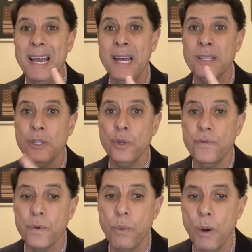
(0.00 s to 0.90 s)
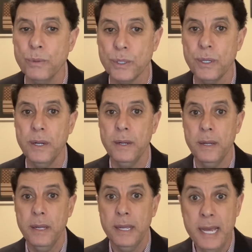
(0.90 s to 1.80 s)
End of quote.
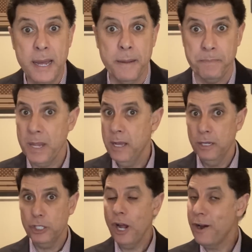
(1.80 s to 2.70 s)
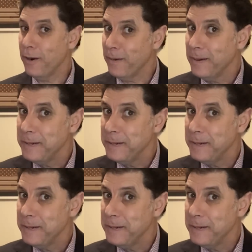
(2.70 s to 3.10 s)
Yeah. So